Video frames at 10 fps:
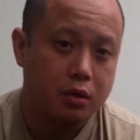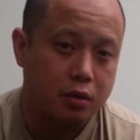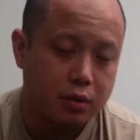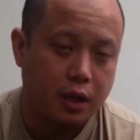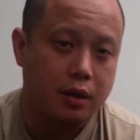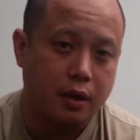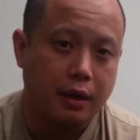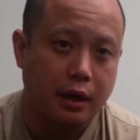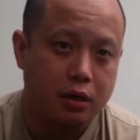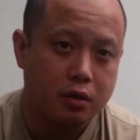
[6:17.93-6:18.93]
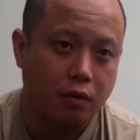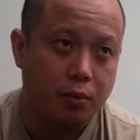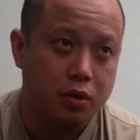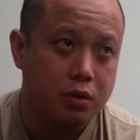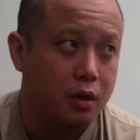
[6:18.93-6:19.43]
So take that guidance from
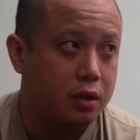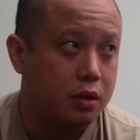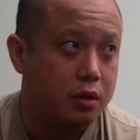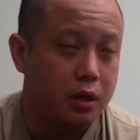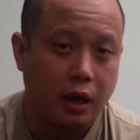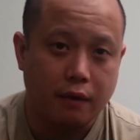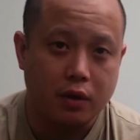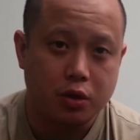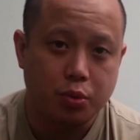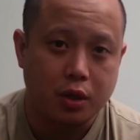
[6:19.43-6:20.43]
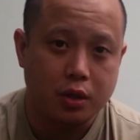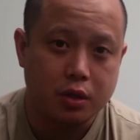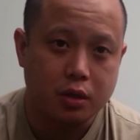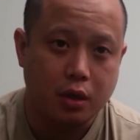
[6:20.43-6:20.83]
your instructors. They have the experience.